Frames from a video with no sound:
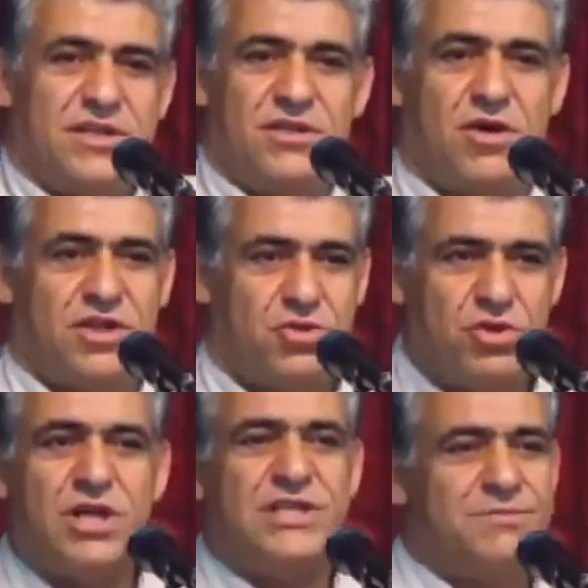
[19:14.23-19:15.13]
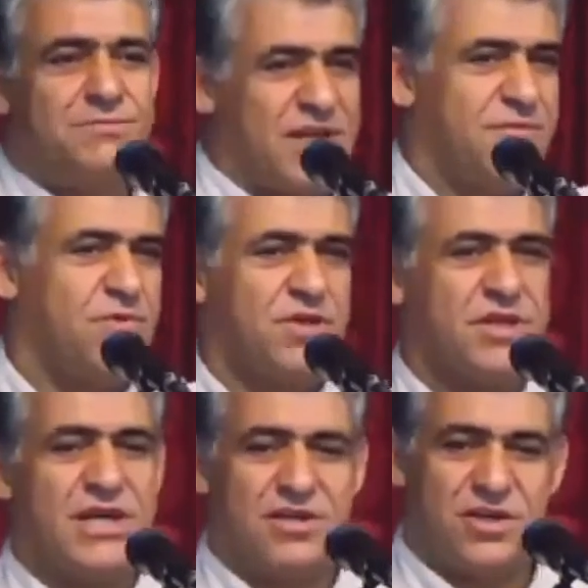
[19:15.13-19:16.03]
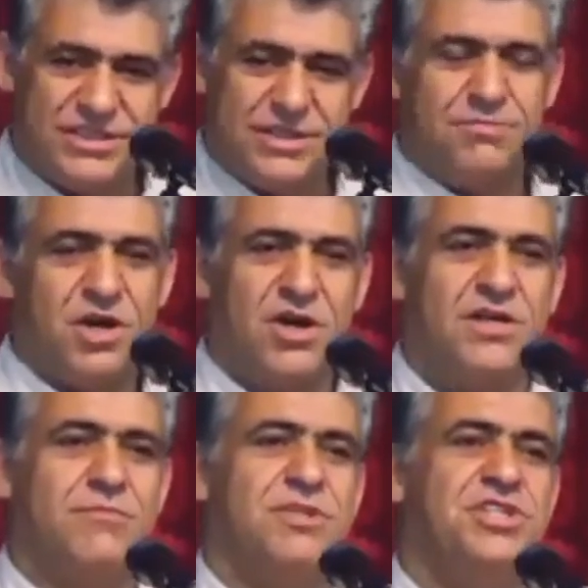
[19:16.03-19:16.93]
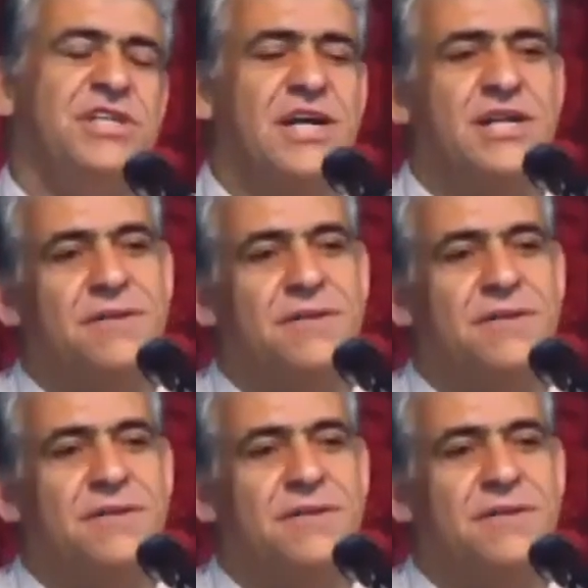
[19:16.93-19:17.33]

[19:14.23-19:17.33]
I took his dead body and I sit behind the machine gun